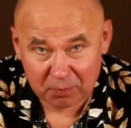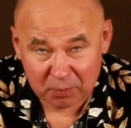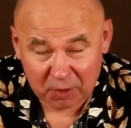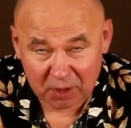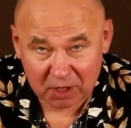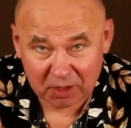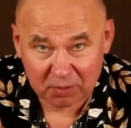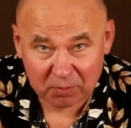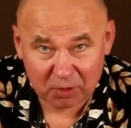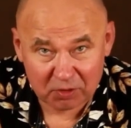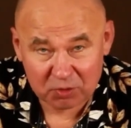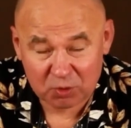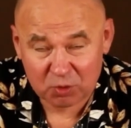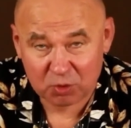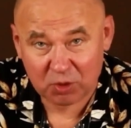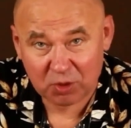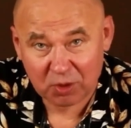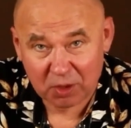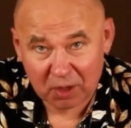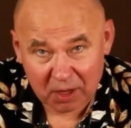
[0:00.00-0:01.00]
because
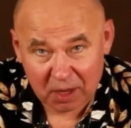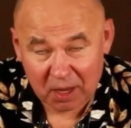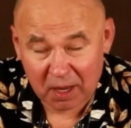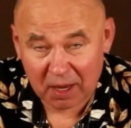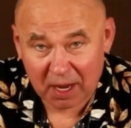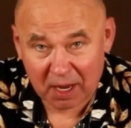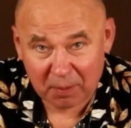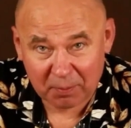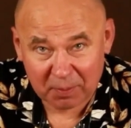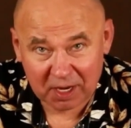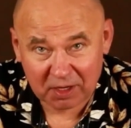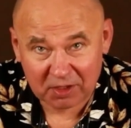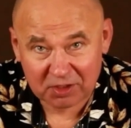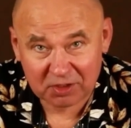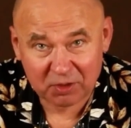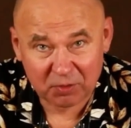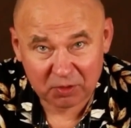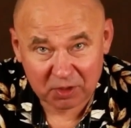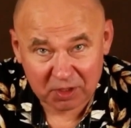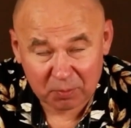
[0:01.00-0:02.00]
before, I matched
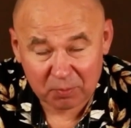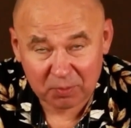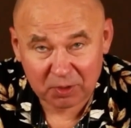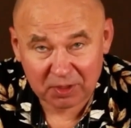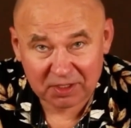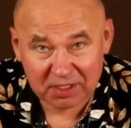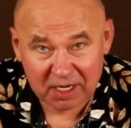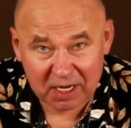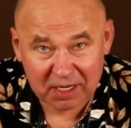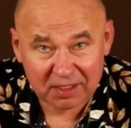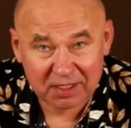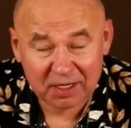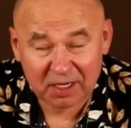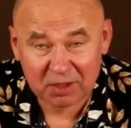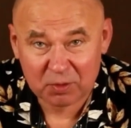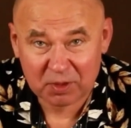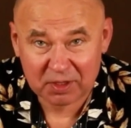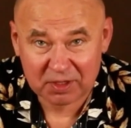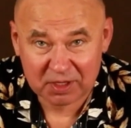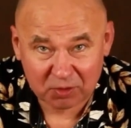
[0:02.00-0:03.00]
the rhythm precisely
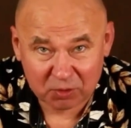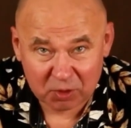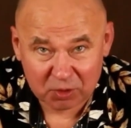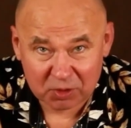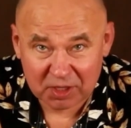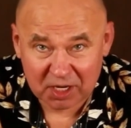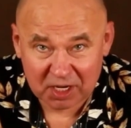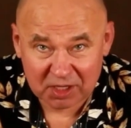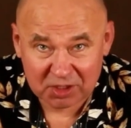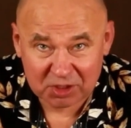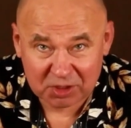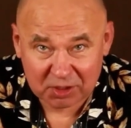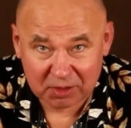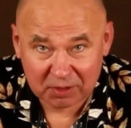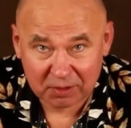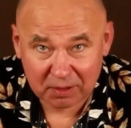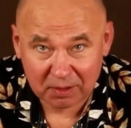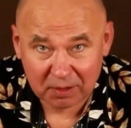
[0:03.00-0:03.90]
with their rotation.